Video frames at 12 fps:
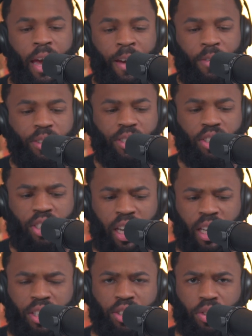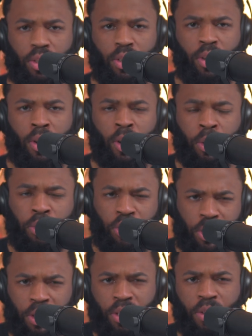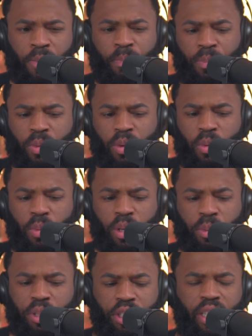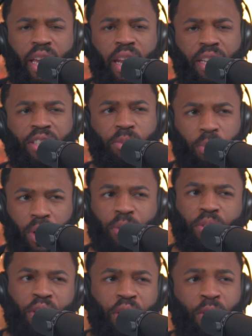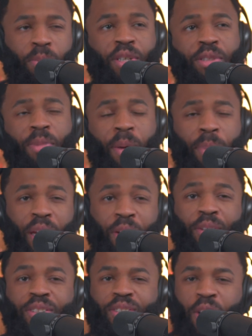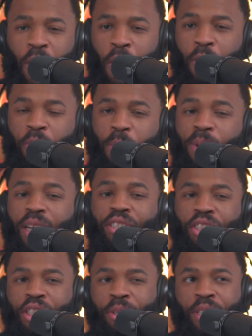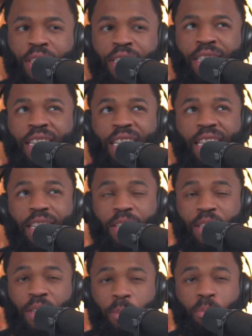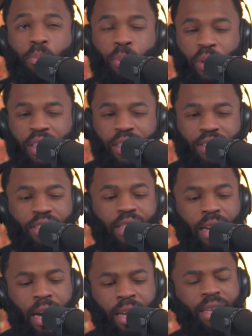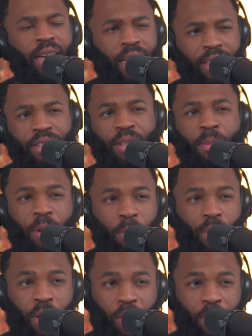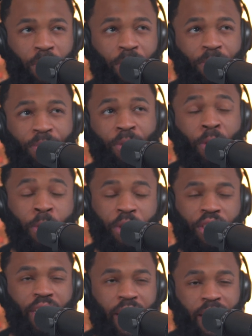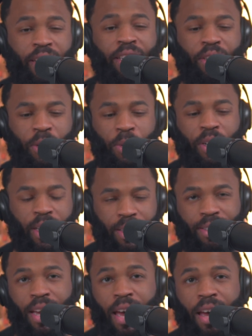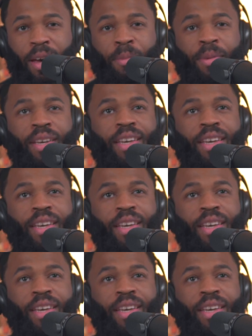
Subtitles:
having to change your culture when Christianity is brought to you, because my parents are from Nigeria and the British colonized them. They brought over Christianity during that time.